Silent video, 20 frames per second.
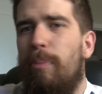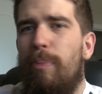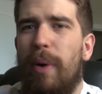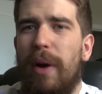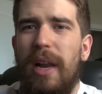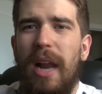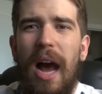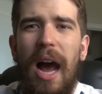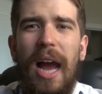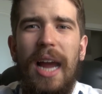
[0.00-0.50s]

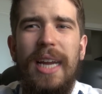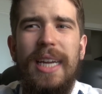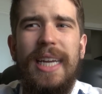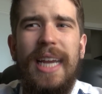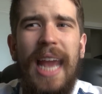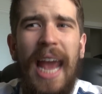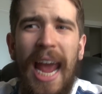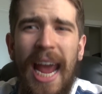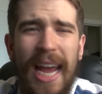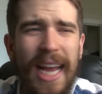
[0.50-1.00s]
but I
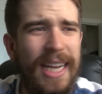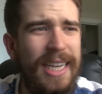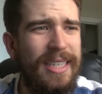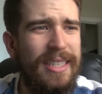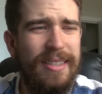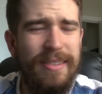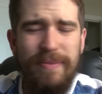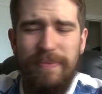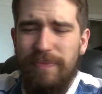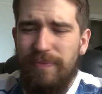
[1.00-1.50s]
can't
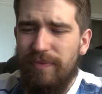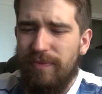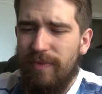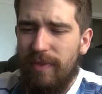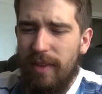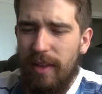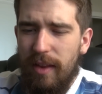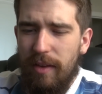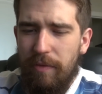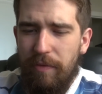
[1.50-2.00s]

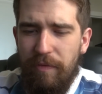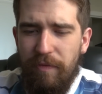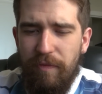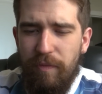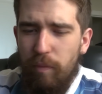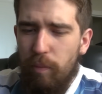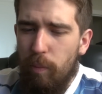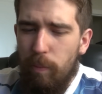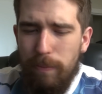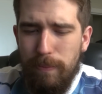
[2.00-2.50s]

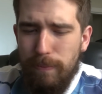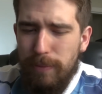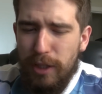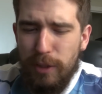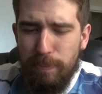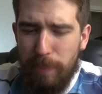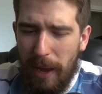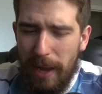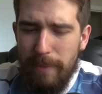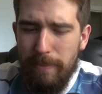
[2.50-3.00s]

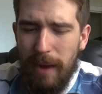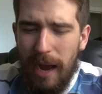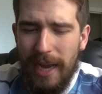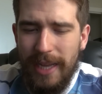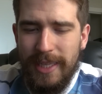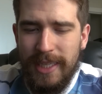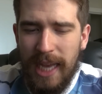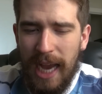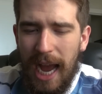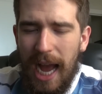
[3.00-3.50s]
spend
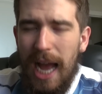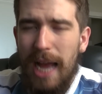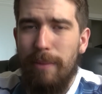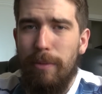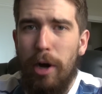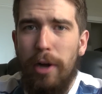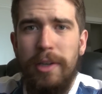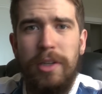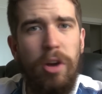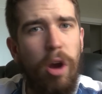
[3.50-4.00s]
my
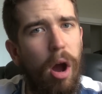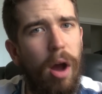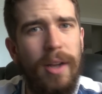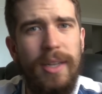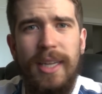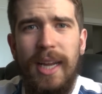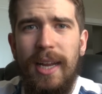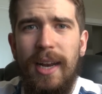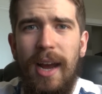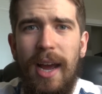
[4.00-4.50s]
time on
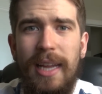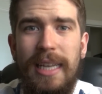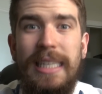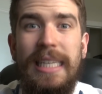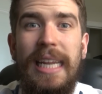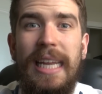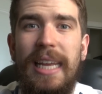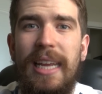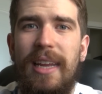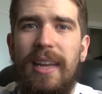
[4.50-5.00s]
Content
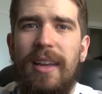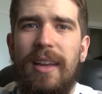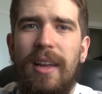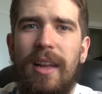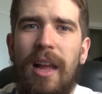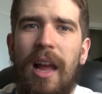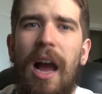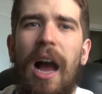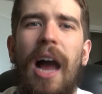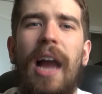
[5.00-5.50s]
ID.
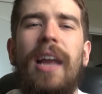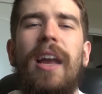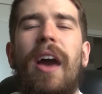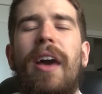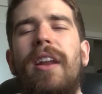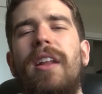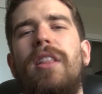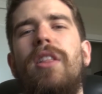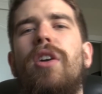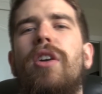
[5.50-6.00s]
I
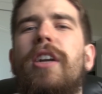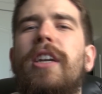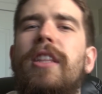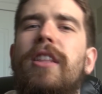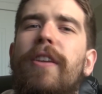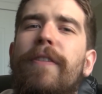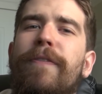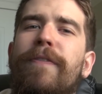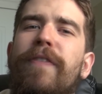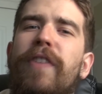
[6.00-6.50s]
gotta look
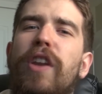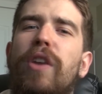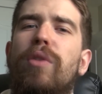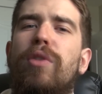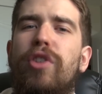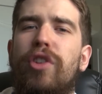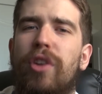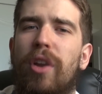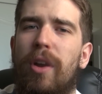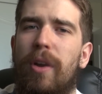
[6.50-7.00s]
at the
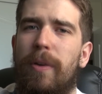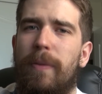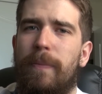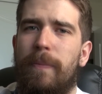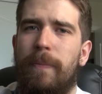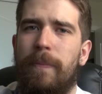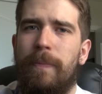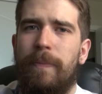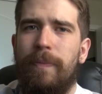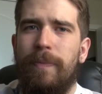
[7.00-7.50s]
future.
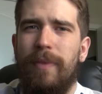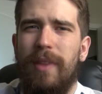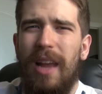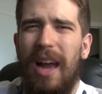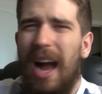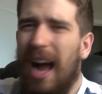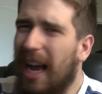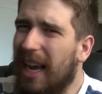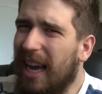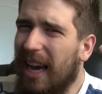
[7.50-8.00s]

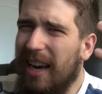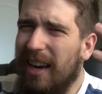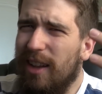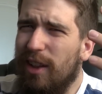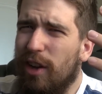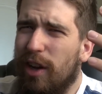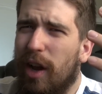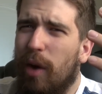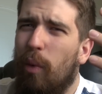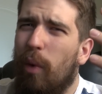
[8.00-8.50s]
I gotta
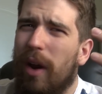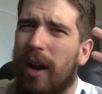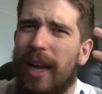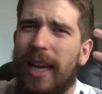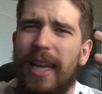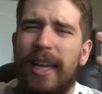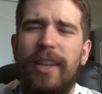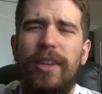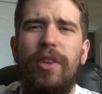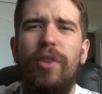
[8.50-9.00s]
look at what I
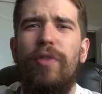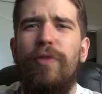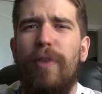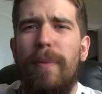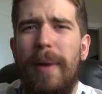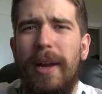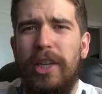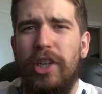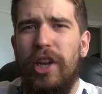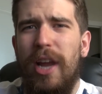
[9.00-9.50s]
can do
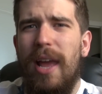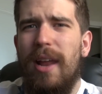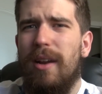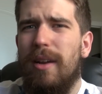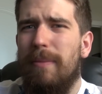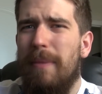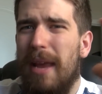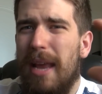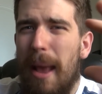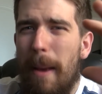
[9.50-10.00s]
for my channel
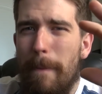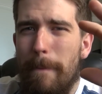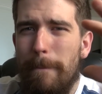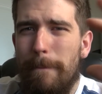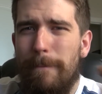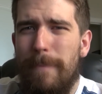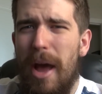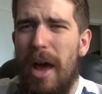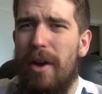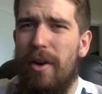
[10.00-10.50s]
to make
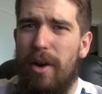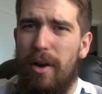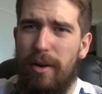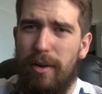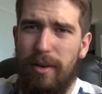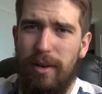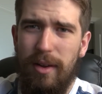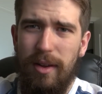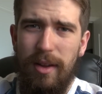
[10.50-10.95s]
it better.